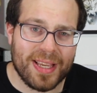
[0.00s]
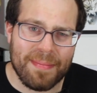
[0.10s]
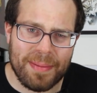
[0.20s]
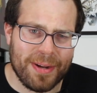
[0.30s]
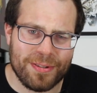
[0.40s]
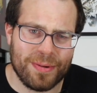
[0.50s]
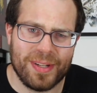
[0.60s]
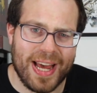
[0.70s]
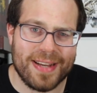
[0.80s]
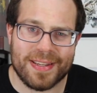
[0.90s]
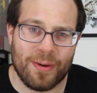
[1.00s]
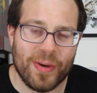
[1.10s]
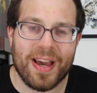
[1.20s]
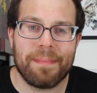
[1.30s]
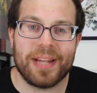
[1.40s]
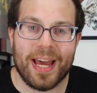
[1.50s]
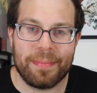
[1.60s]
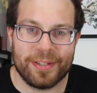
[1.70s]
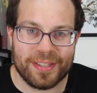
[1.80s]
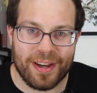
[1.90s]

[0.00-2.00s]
Come up here to Alaska. We got Platypus